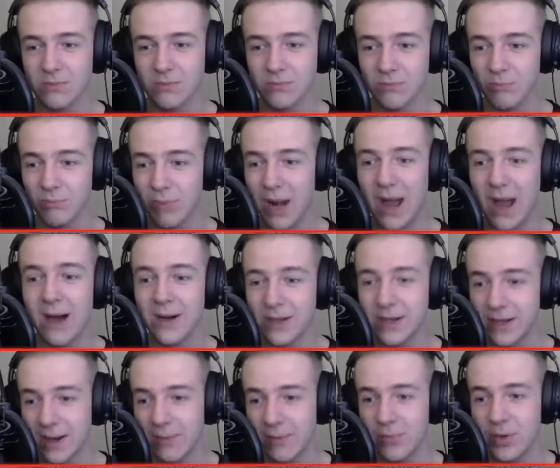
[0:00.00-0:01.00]

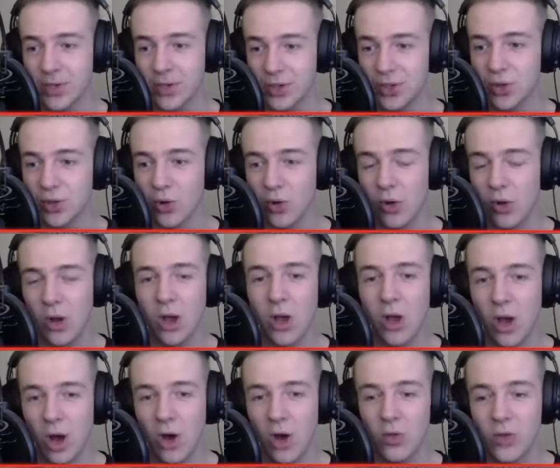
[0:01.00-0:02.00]
blind, I'm pretty sure,
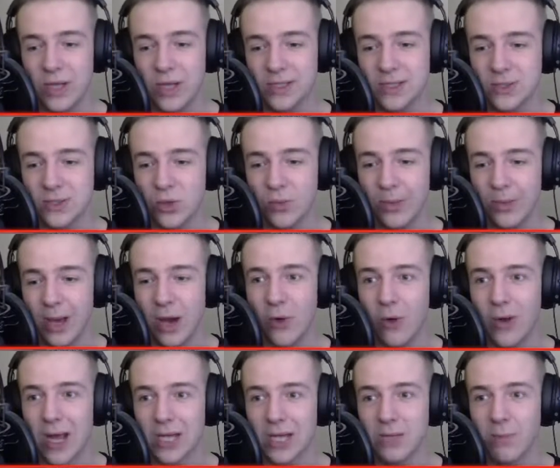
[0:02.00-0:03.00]
on that Super
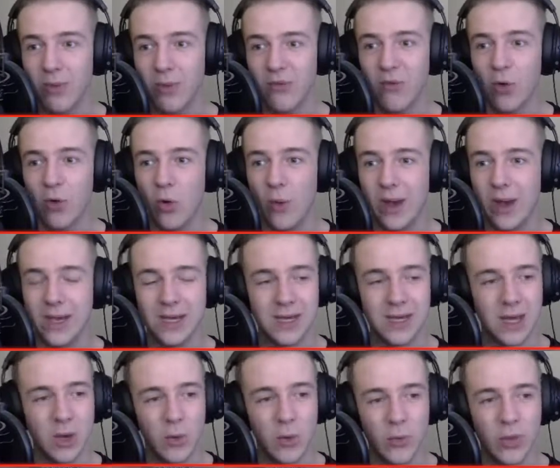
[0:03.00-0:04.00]
Hellcat before where he
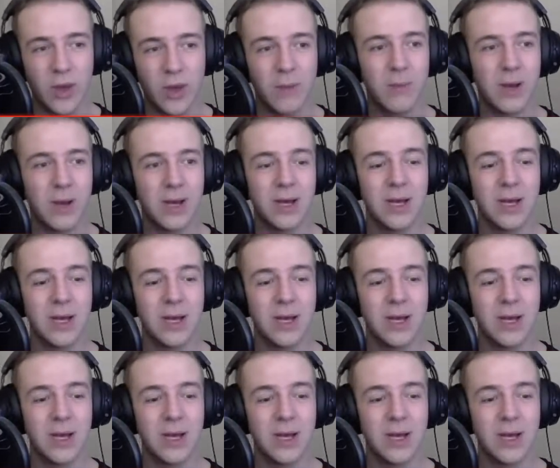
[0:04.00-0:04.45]
killed them.